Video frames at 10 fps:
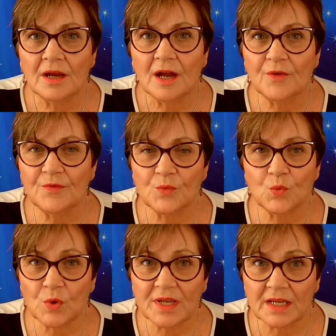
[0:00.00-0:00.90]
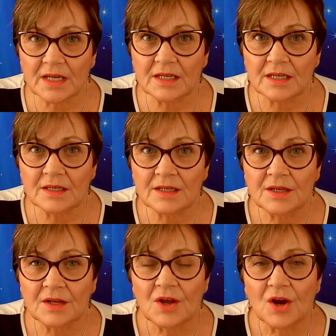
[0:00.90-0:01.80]
of the week,
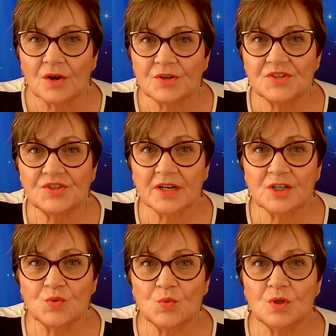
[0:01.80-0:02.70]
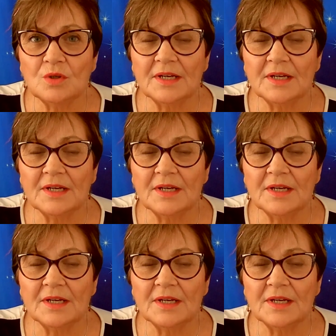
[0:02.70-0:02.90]
our sexual